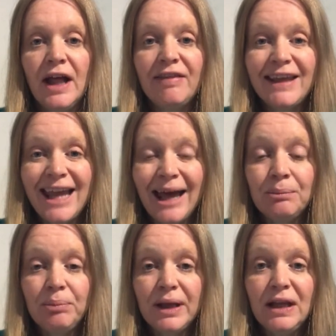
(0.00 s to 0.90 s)
They
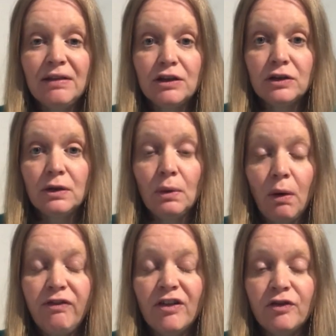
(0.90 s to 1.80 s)
can be, they do
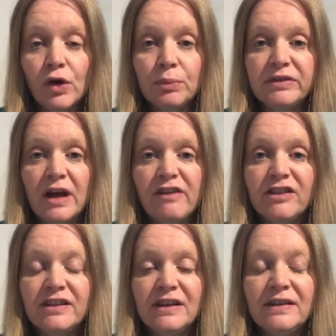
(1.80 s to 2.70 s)
offer VoIP
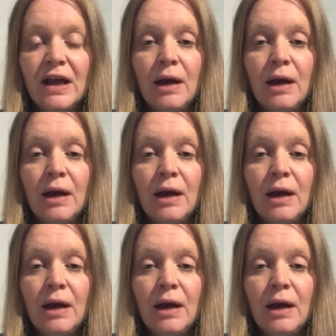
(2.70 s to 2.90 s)
services,